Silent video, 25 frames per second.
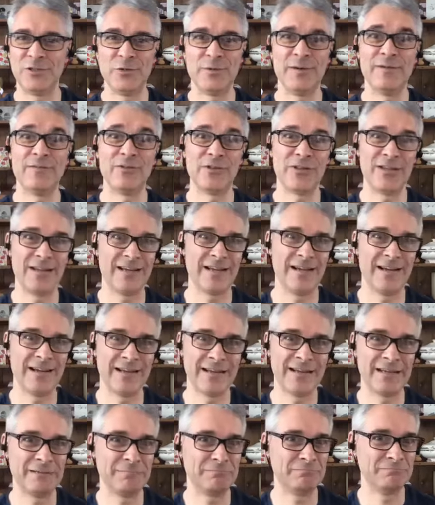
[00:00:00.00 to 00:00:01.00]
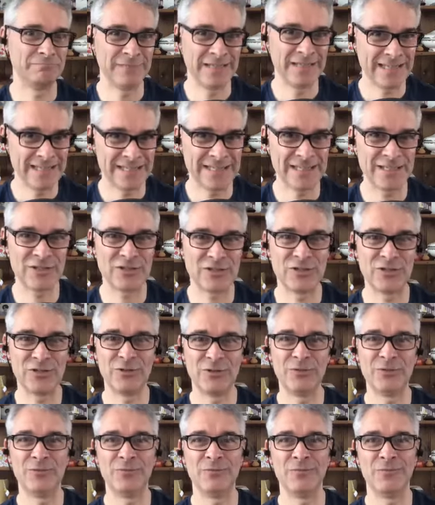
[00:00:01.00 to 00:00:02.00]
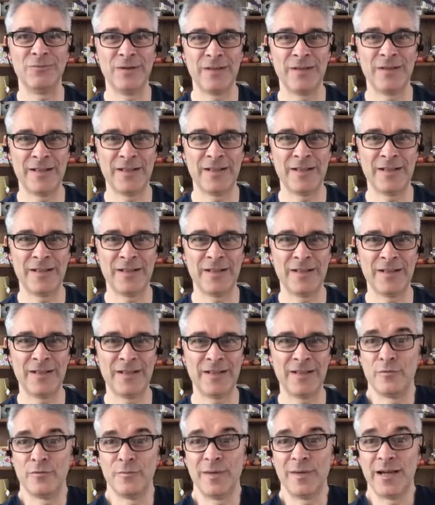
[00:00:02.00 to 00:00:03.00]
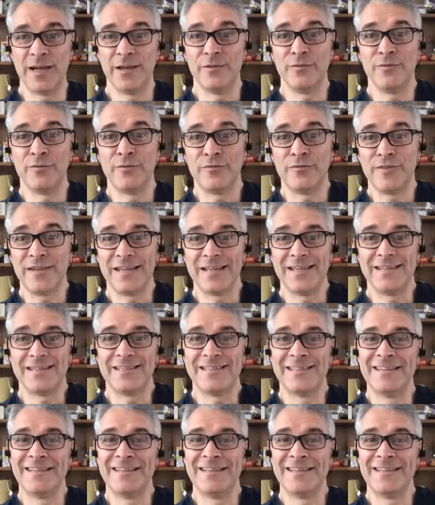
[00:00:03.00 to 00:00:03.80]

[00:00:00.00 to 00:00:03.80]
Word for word: everything I needed to without tripping over my own feet.